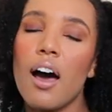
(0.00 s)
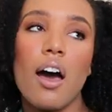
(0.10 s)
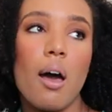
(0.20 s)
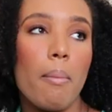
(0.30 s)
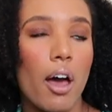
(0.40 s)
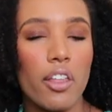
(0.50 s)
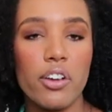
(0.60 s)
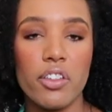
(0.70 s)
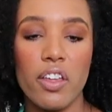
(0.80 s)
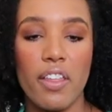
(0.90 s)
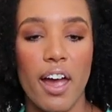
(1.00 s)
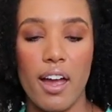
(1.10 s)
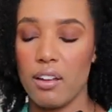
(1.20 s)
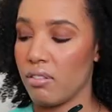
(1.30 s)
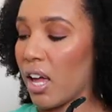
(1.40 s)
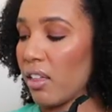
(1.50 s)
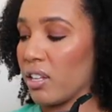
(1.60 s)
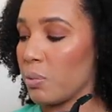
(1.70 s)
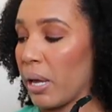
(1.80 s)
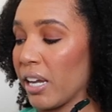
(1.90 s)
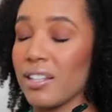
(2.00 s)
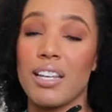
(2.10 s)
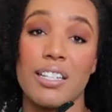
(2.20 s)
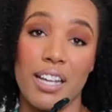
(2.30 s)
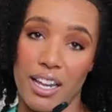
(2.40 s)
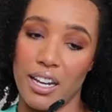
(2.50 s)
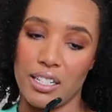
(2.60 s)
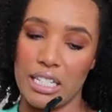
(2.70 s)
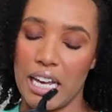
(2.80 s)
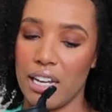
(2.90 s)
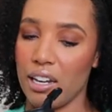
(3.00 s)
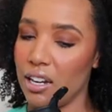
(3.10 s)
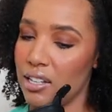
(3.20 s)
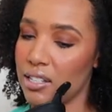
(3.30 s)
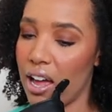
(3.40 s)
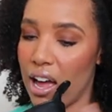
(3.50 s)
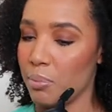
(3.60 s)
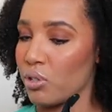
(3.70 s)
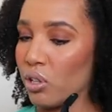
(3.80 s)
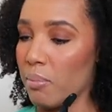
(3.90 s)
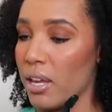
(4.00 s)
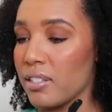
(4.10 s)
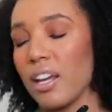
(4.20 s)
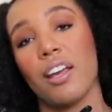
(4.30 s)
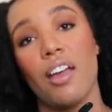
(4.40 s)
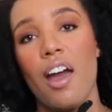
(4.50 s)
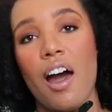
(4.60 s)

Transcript: Um, other than that, this bag is a ten out of ten. It is absolutely amazing.